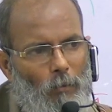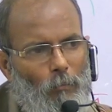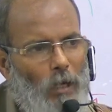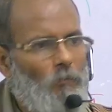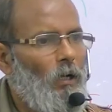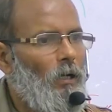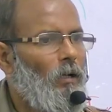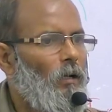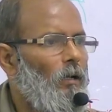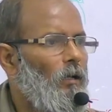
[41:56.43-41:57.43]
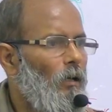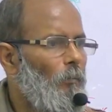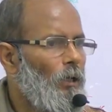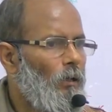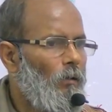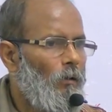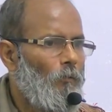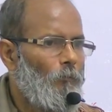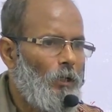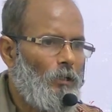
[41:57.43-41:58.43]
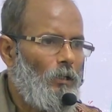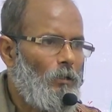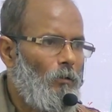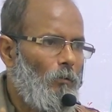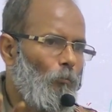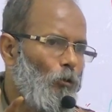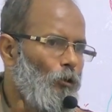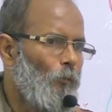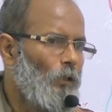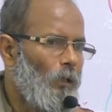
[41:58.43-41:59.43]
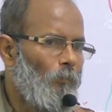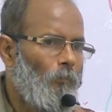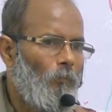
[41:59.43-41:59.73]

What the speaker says: bifurcated ligament fixes both of them.